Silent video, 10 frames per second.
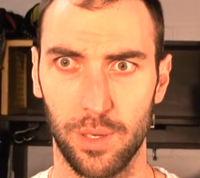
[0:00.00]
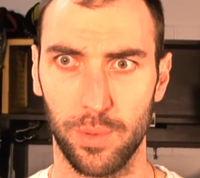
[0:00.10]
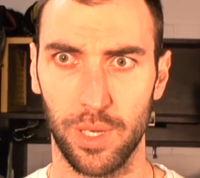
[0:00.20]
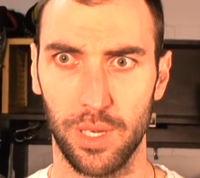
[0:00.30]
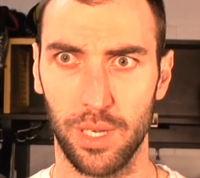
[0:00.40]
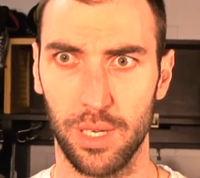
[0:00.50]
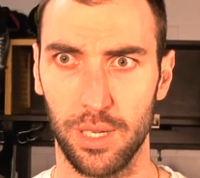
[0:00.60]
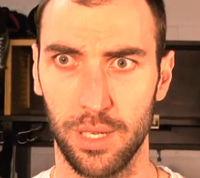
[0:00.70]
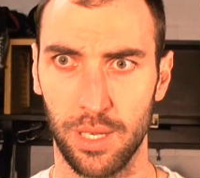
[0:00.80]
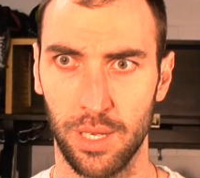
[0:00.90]
we
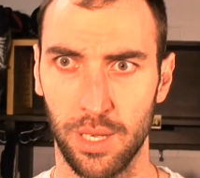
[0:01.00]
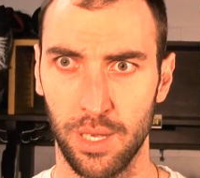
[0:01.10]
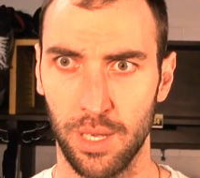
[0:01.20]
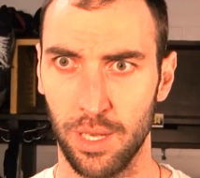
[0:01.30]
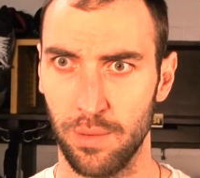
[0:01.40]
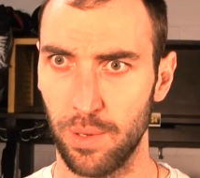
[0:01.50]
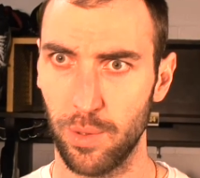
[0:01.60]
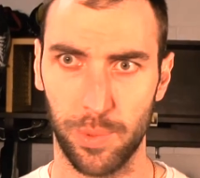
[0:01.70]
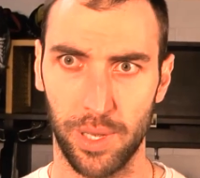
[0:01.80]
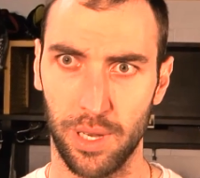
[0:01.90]
need
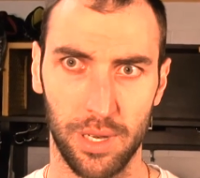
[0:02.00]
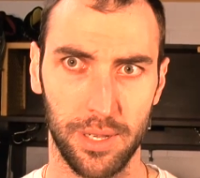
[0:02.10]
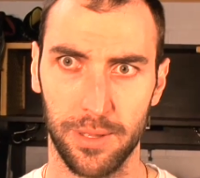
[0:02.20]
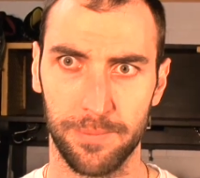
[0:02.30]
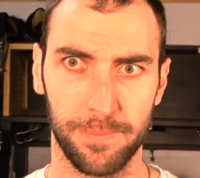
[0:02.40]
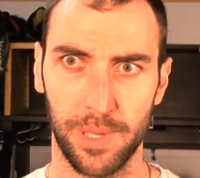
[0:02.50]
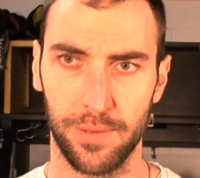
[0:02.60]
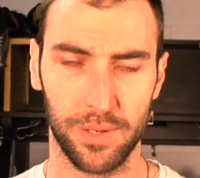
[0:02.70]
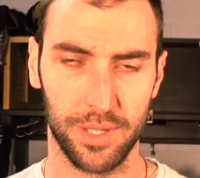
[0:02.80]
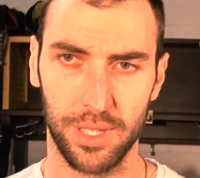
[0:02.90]
to play hard and play
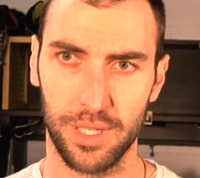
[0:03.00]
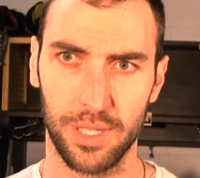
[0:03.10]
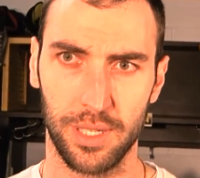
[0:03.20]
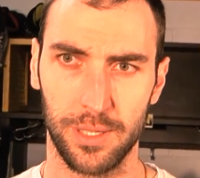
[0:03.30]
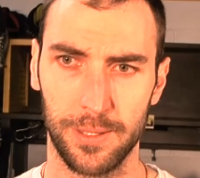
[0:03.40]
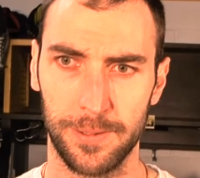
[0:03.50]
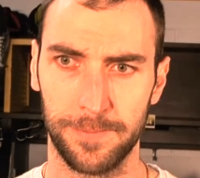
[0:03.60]
for 60. And